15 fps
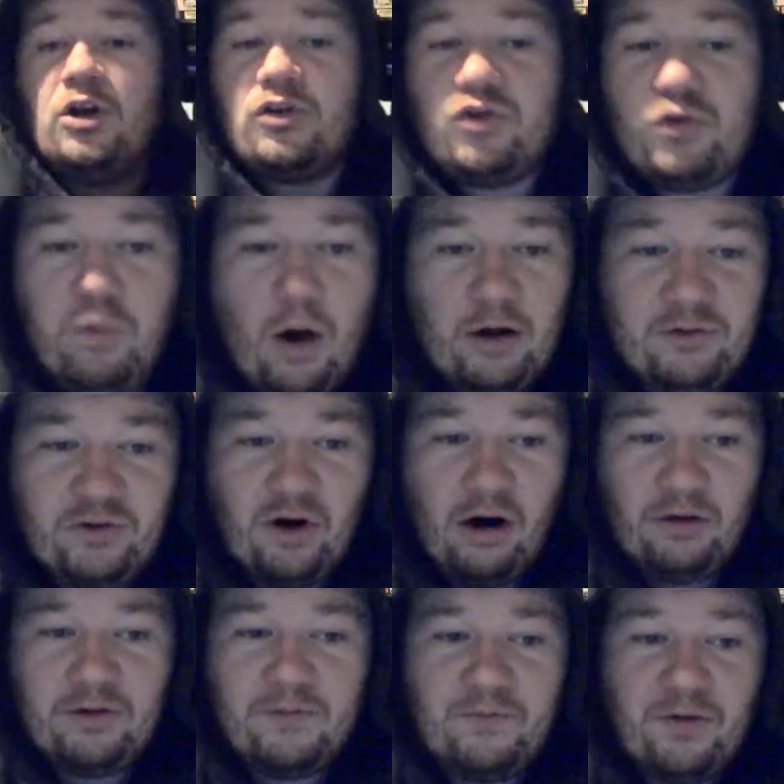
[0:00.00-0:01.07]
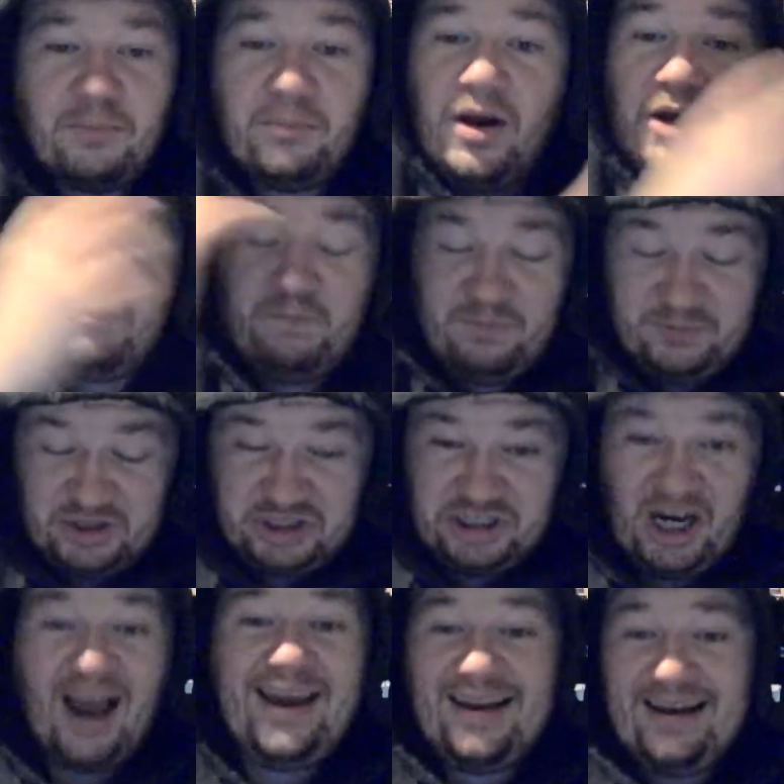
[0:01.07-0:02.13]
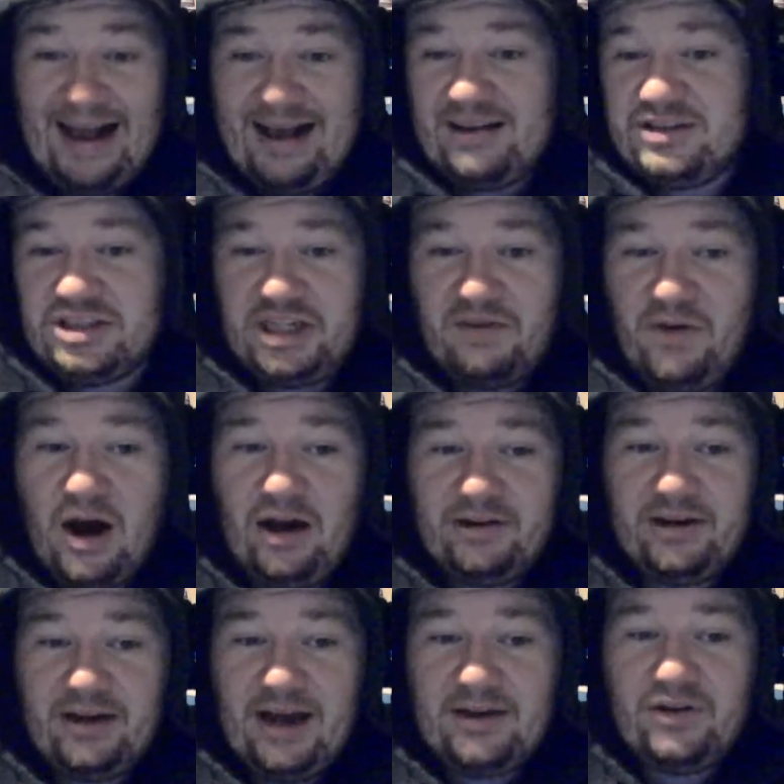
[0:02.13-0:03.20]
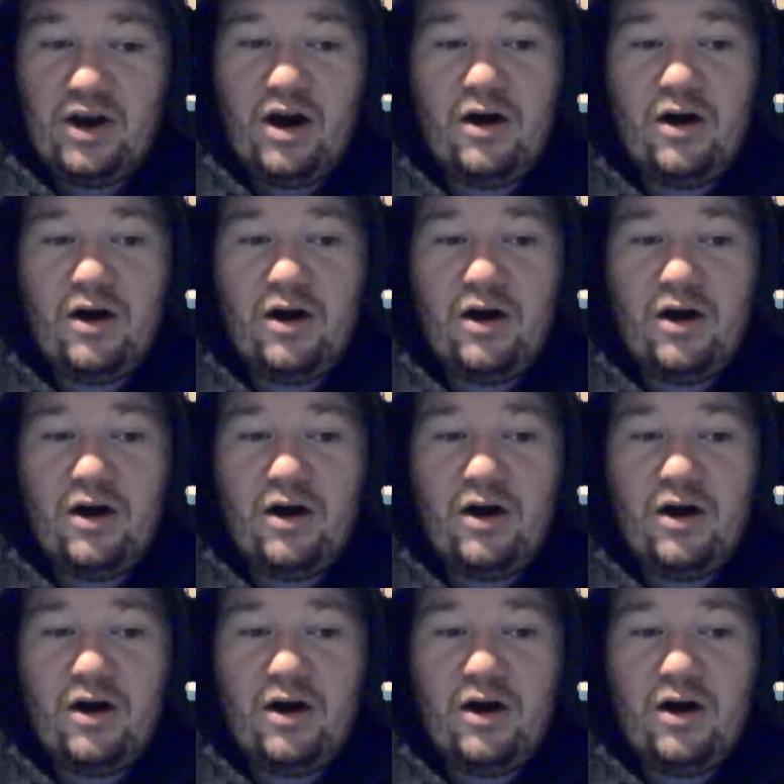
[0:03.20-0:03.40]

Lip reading: Swanton from a giant ass Jeff Hardy ladder